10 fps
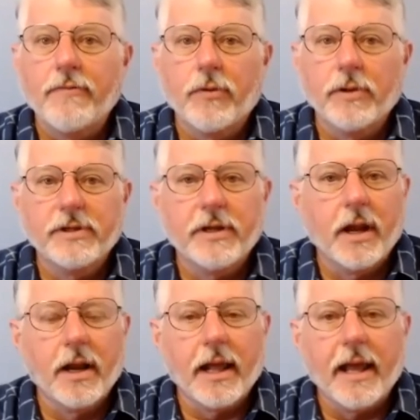or is it
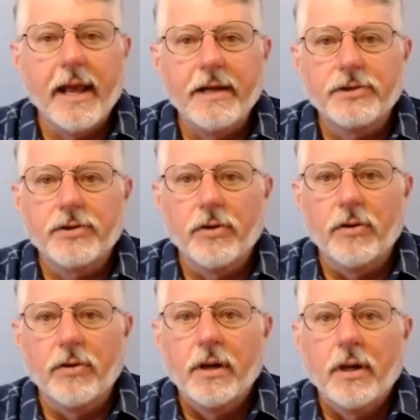an occasional,
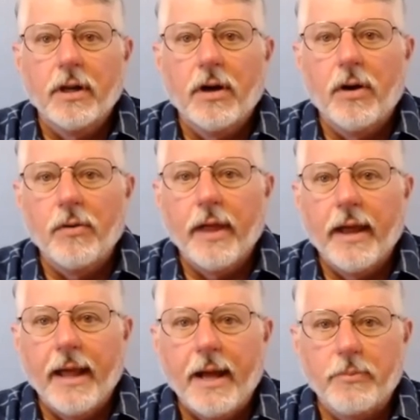oh, that
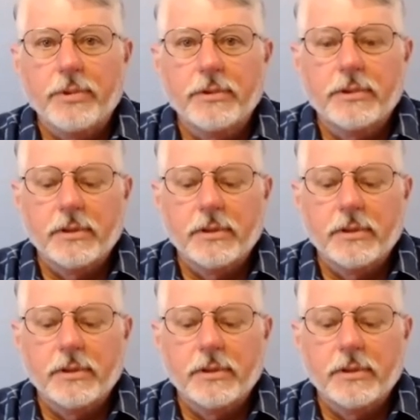happens?